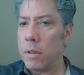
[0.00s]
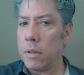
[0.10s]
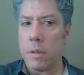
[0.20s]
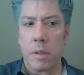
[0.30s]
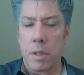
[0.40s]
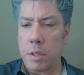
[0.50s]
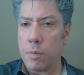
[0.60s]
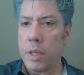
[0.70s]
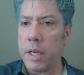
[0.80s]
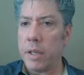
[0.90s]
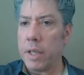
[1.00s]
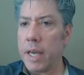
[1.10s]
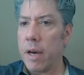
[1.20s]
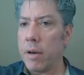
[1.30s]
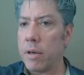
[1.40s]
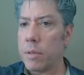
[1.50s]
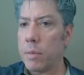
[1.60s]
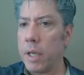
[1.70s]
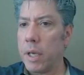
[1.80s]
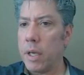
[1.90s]
you know, the display, on the counter
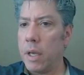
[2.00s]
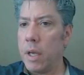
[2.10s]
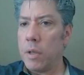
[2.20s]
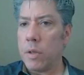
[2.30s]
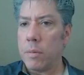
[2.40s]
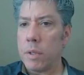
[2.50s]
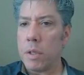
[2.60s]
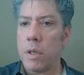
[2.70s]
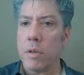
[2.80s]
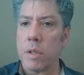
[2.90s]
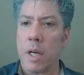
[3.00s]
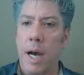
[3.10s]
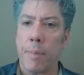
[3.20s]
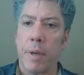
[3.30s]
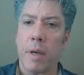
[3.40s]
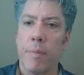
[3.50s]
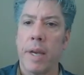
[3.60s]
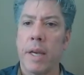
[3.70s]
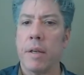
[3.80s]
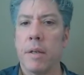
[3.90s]
display. So I'm just going to use a copy
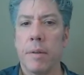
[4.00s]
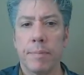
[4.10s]
command.